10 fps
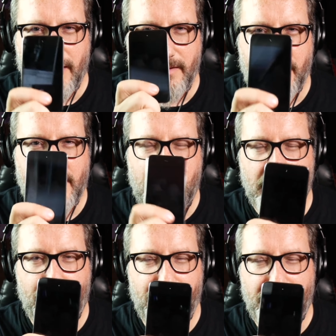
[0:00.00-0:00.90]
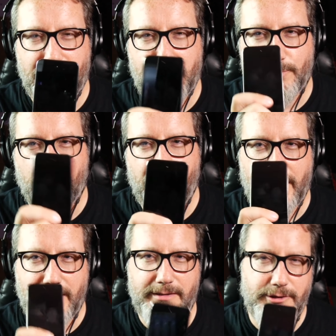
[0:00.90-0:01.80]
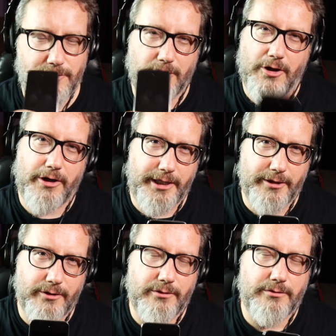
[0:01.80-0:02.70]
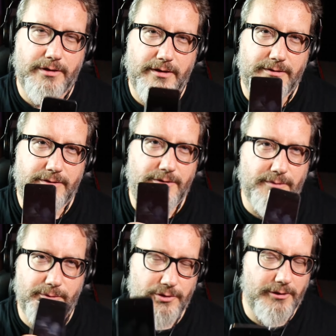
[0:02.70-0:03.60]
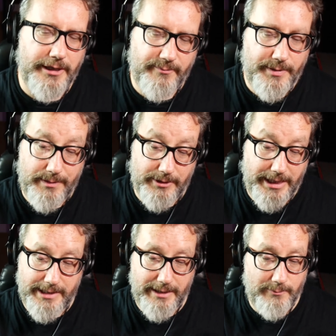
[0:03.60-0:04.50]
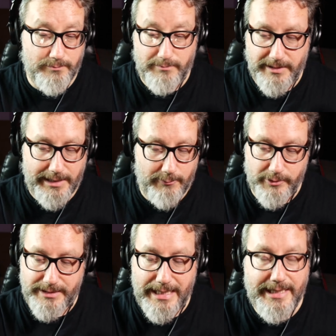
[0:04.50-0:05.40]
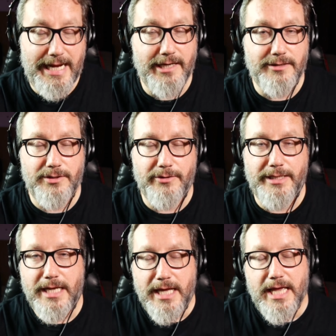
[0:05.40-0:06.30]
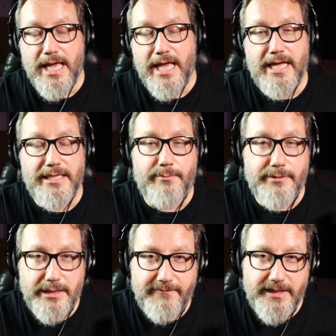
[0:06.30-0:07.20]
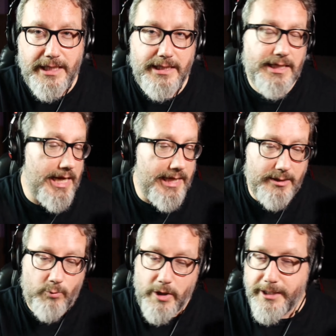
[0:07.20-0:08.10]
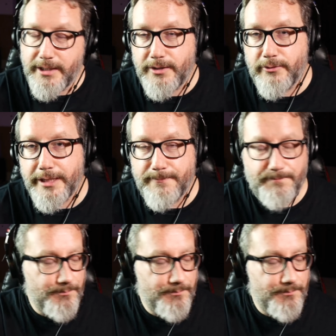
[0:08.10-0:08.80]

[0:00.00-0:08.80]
the company to provide digital audio to the majority of people, and they were dedicated to it, and they believed in it, and they wanted to do it.